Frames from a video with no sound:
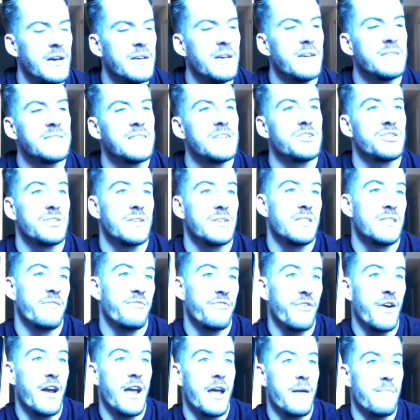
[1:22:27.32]
essentially the
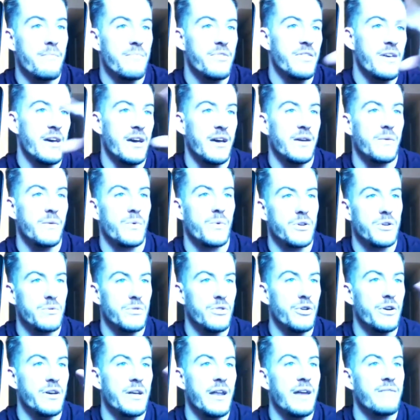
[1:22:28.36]
frame thing where you
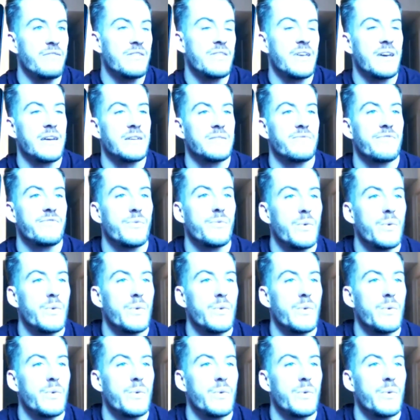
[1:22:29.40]
look at everything for,